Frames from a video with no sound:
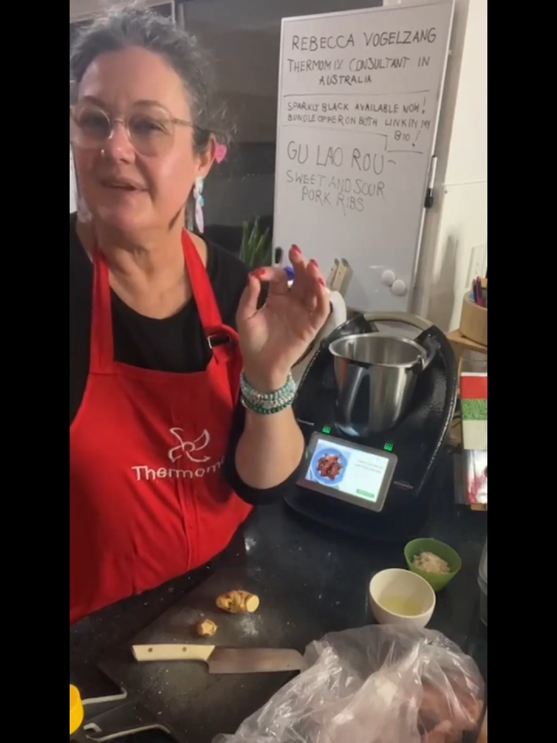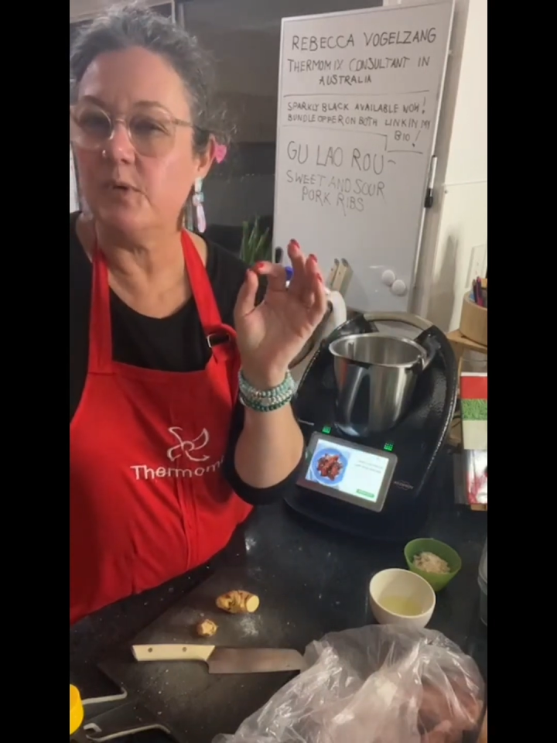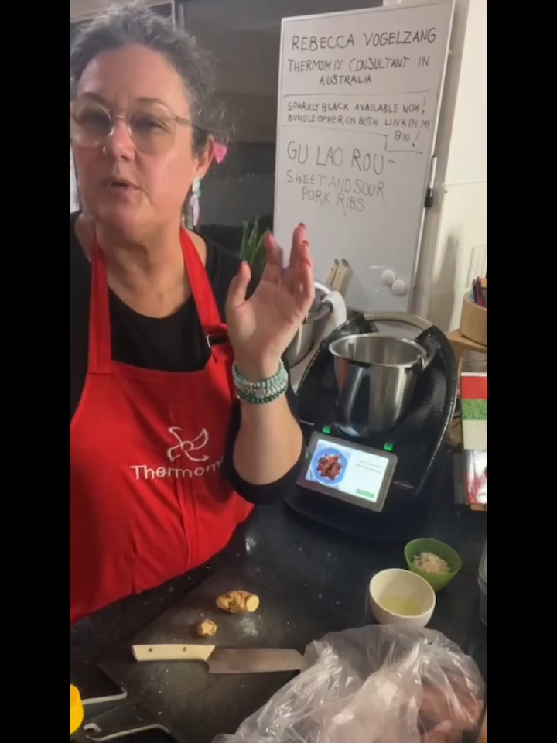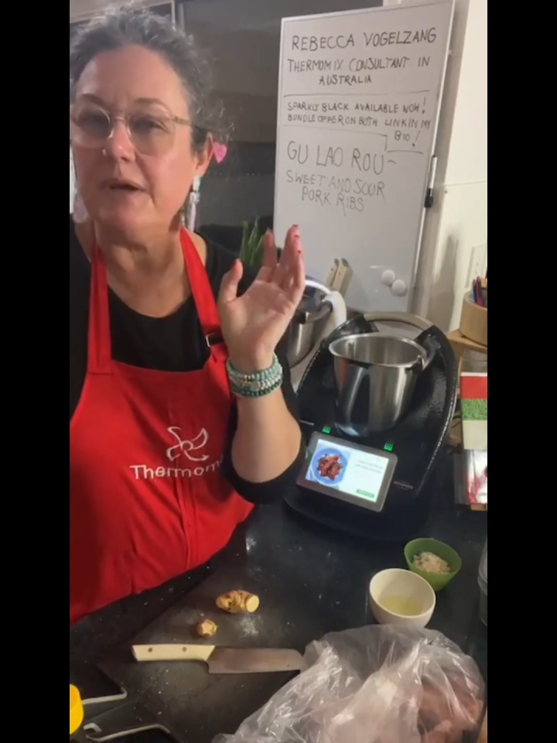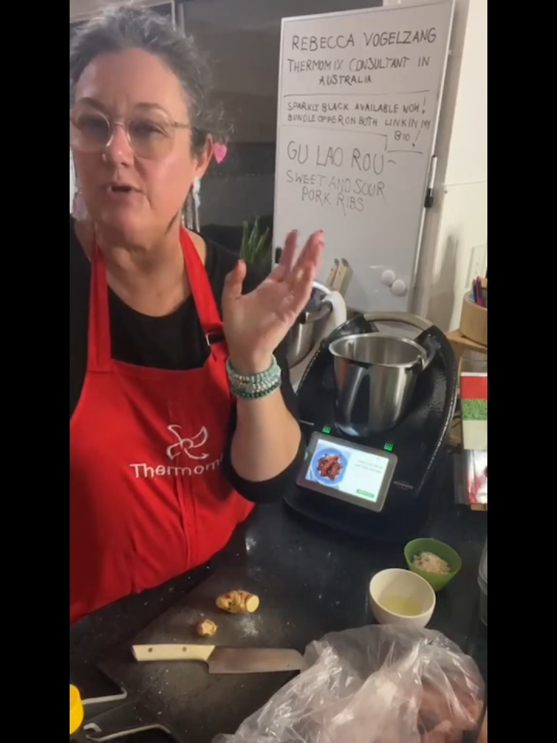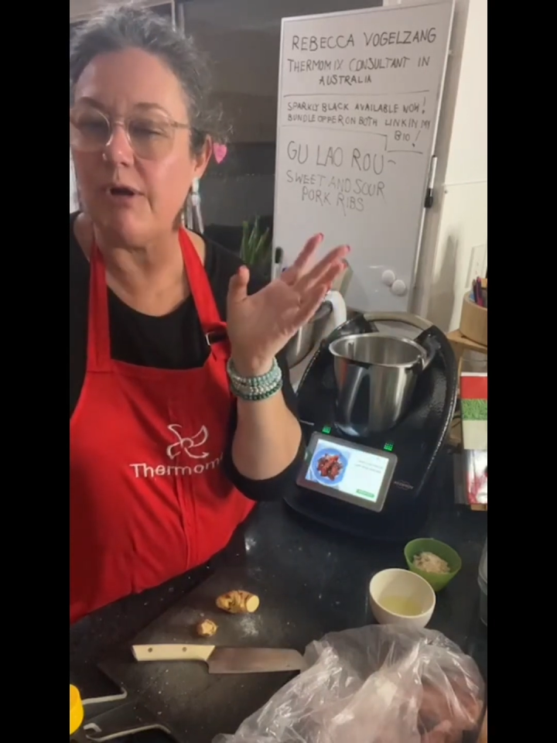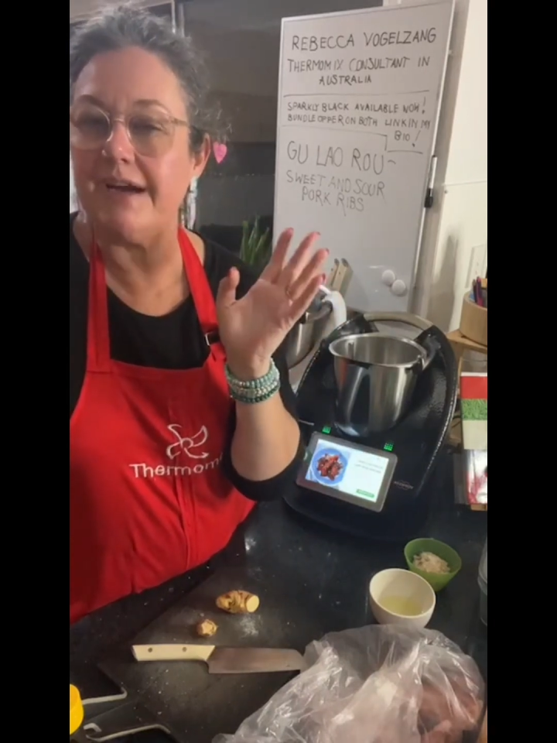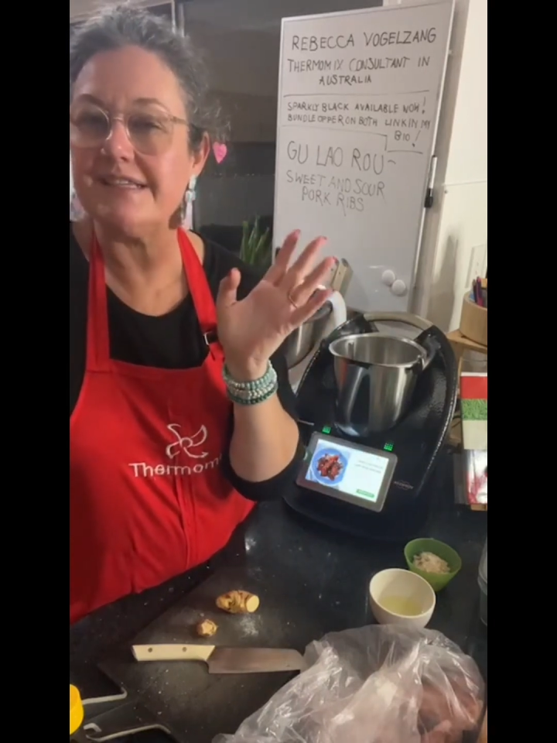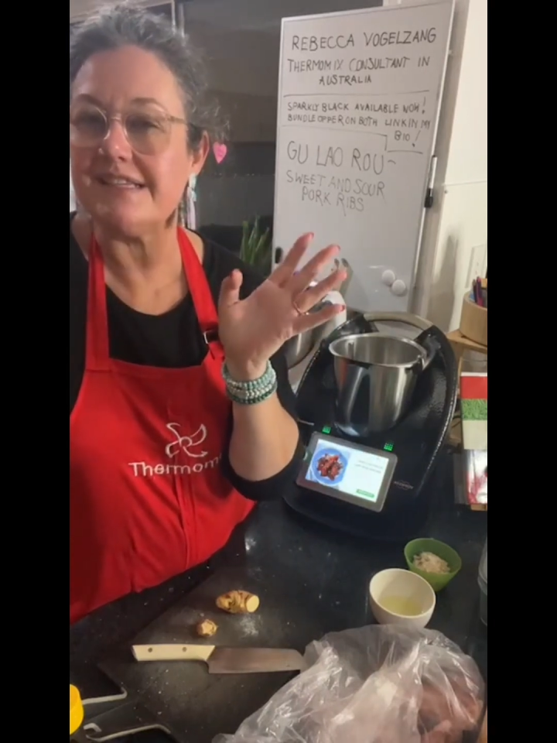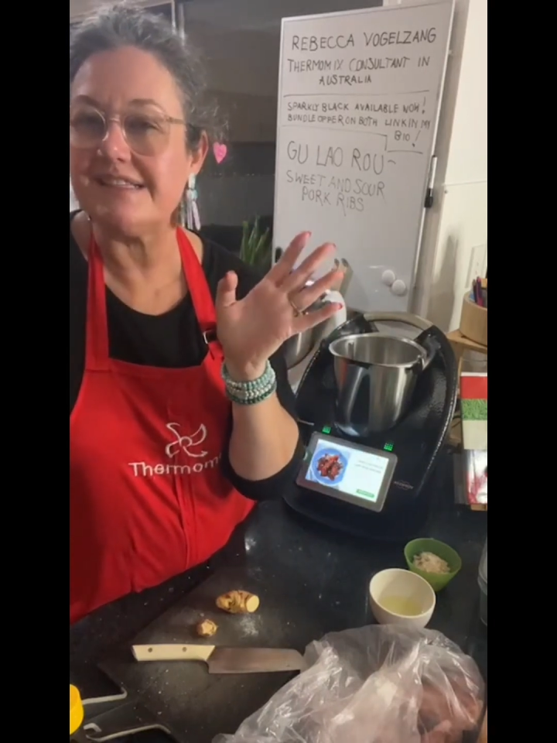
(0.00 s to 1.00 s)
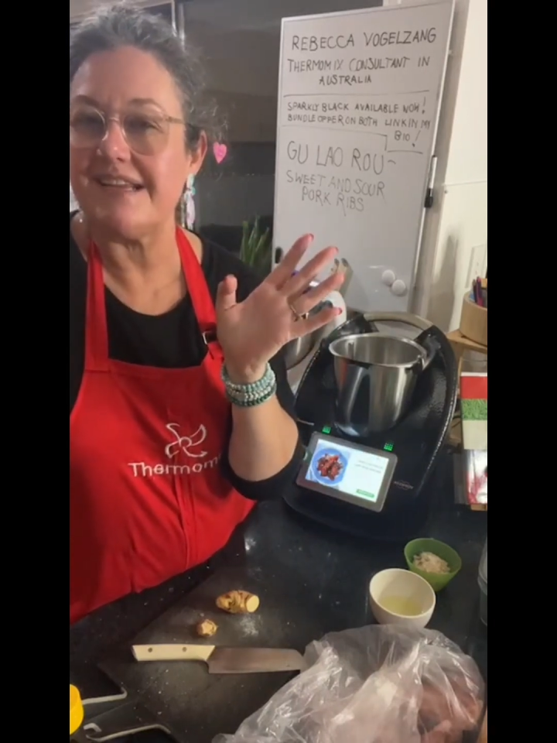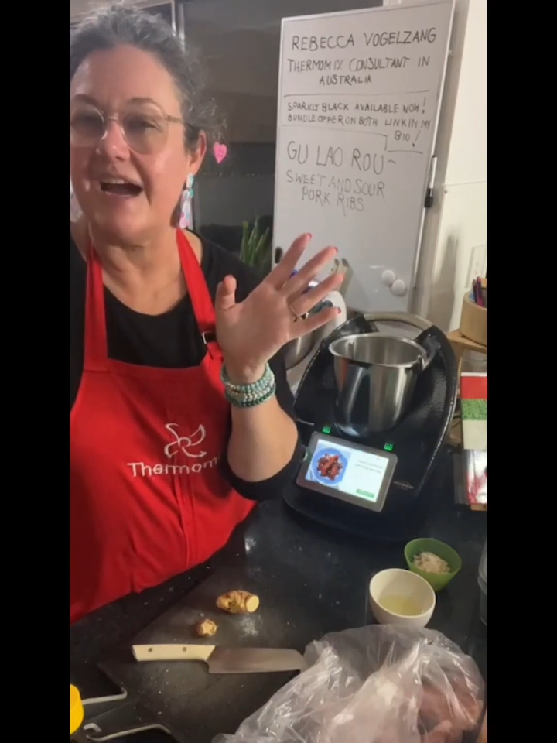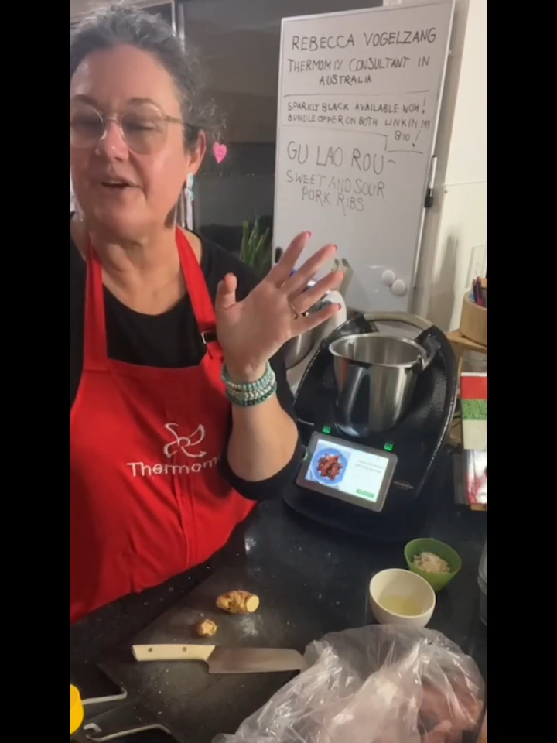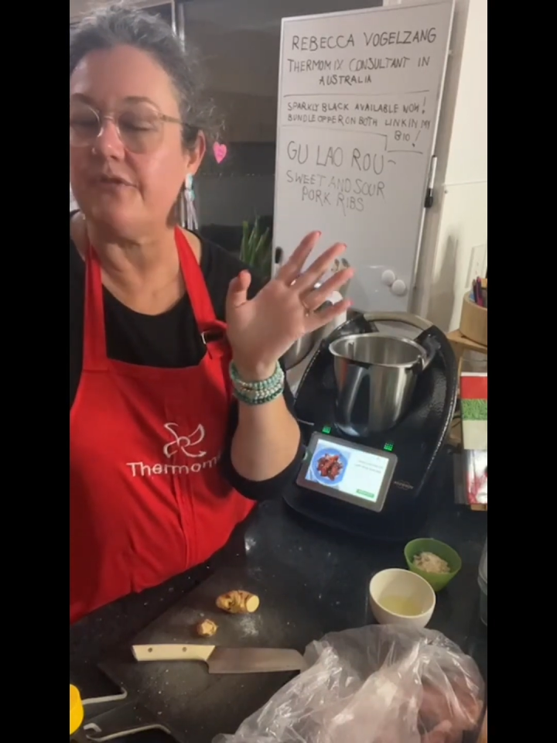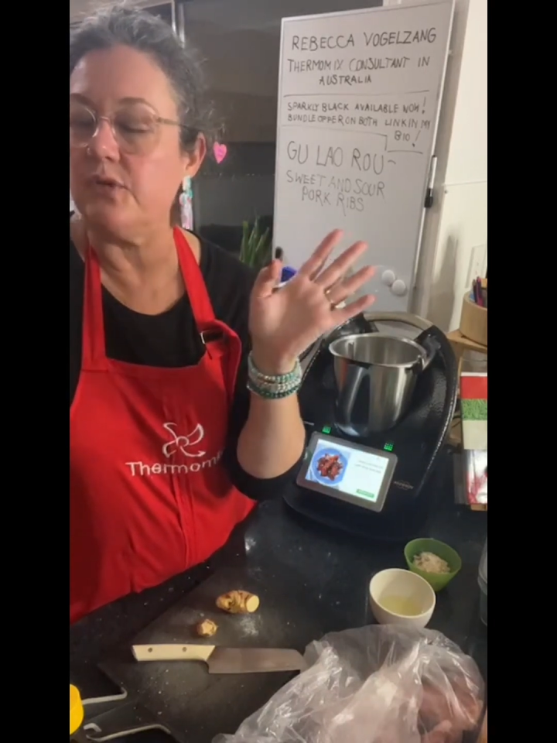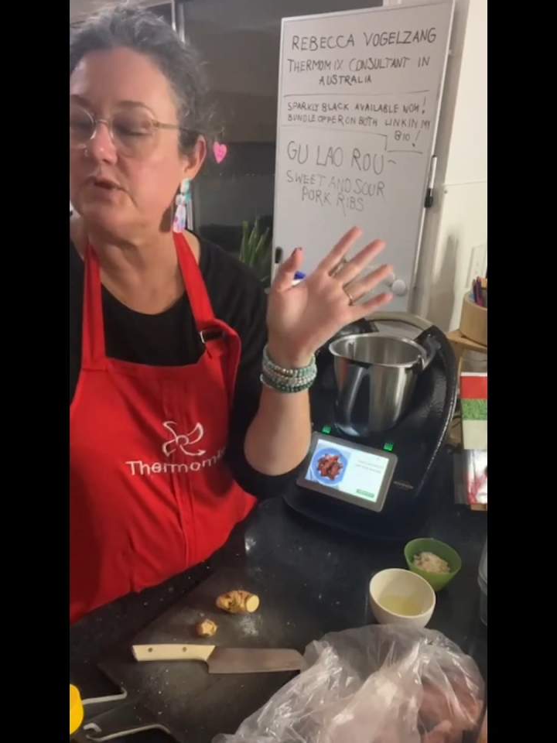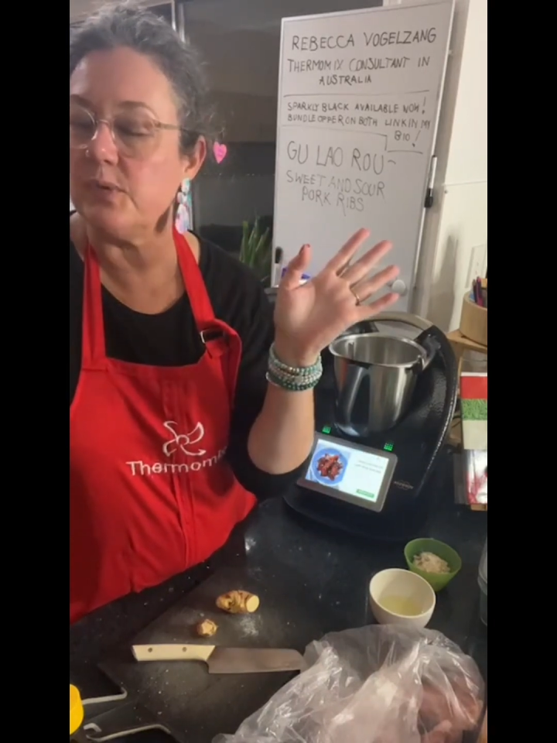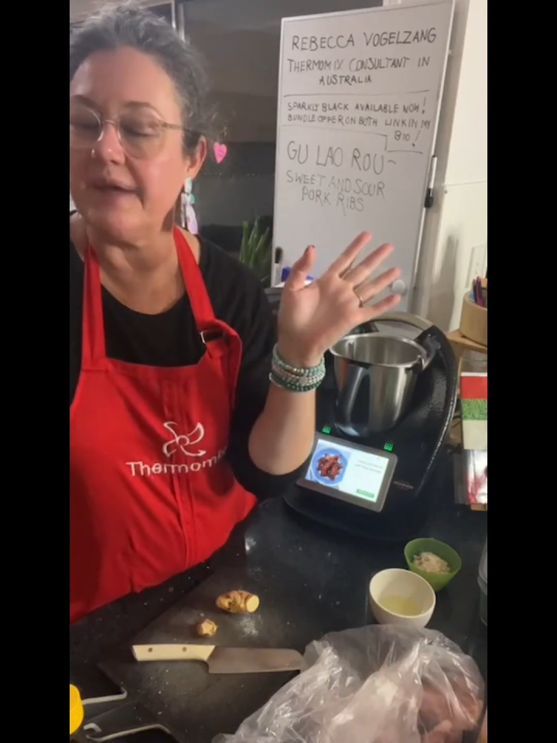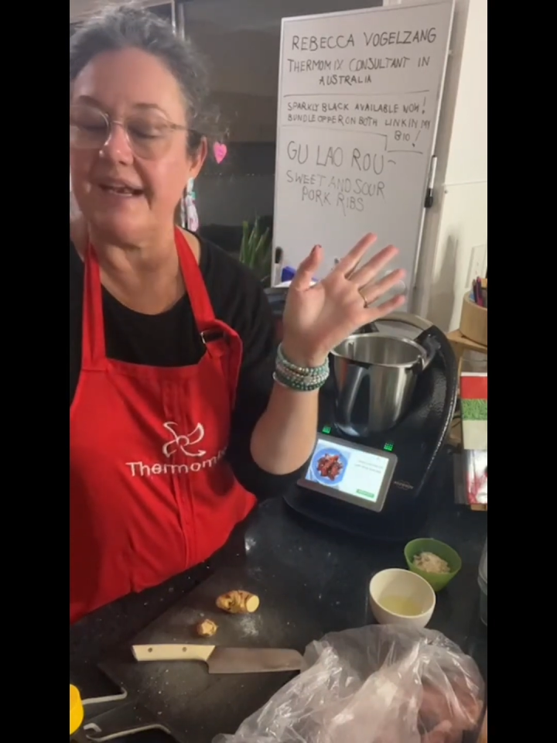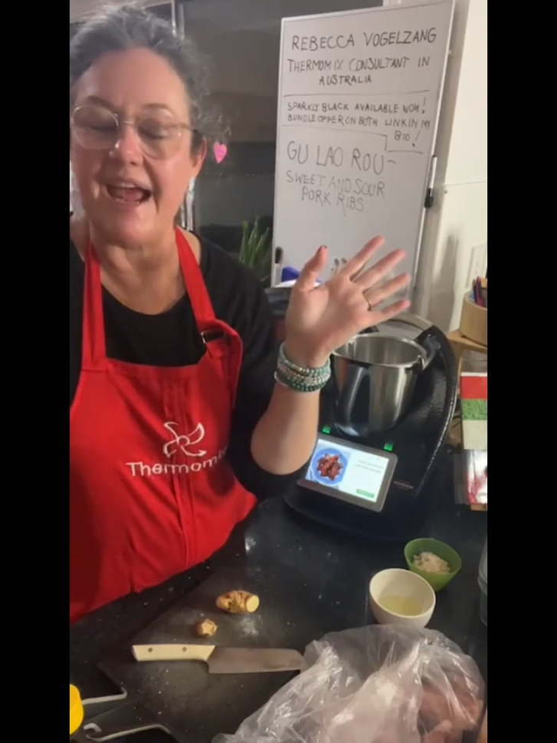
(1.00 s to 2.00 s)
It would be great as a starter if you were
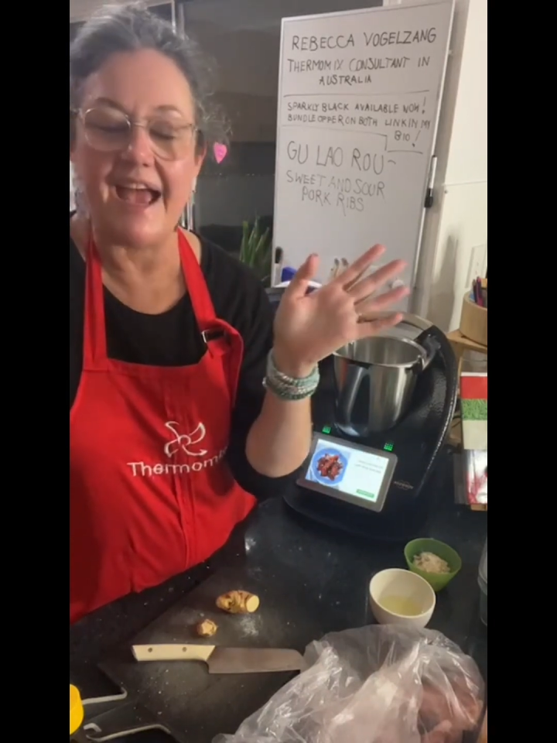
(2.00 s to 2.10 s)
doing an